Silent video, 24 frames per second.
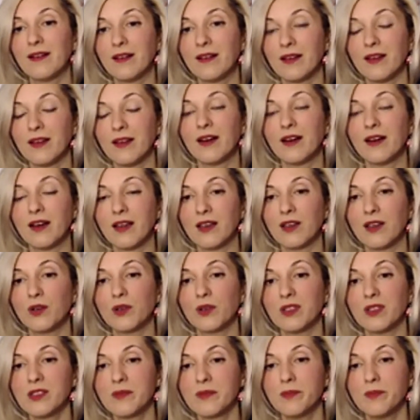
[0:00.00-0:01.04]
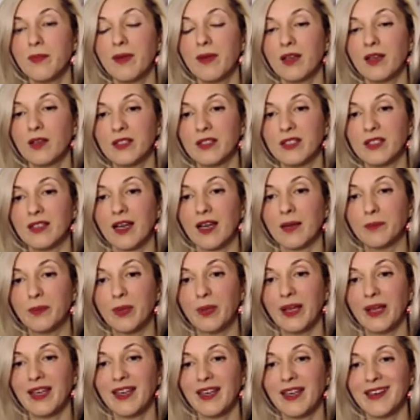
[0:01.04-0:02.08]
yeah, I know this melody. I'm
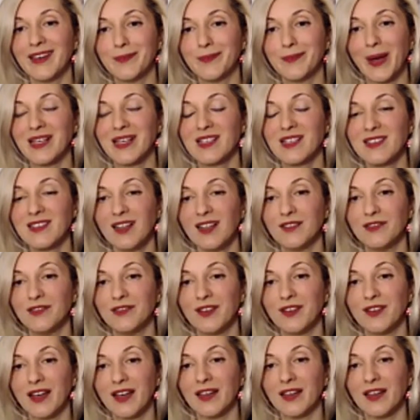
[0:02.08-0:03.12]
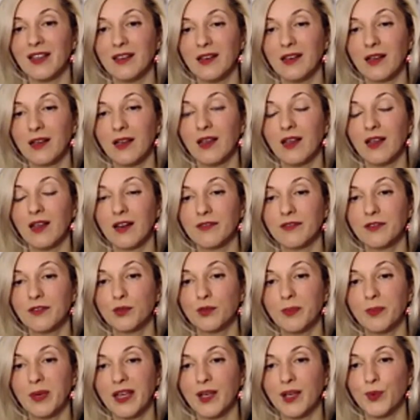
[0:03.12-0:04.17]
playing it myself. I love to
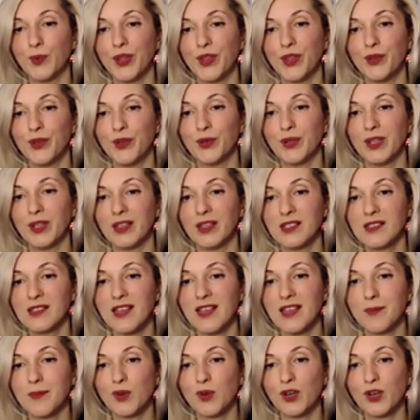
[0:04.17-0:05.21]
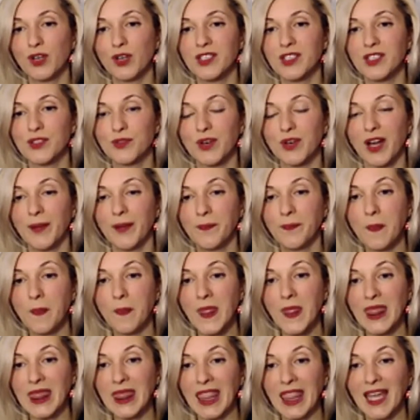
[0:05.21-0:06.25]
play with you in the same orchestra.
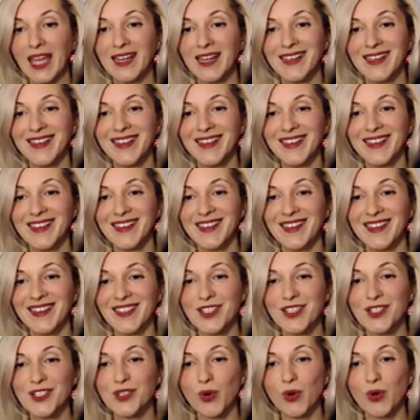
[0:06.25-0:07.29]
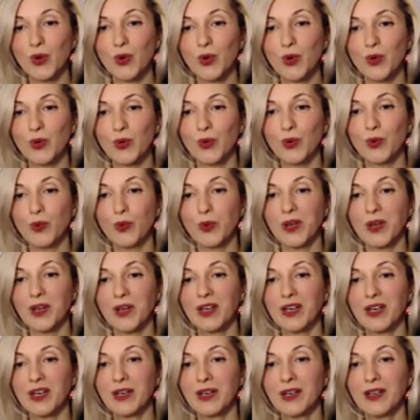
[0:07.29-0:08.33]
So
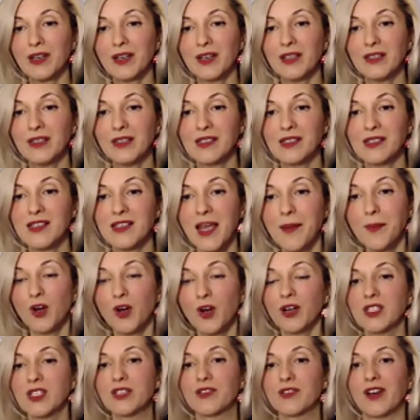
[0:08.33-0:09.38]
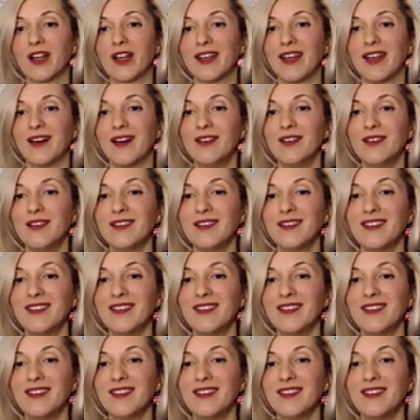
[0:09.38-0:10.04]
we're in the same orchestra now.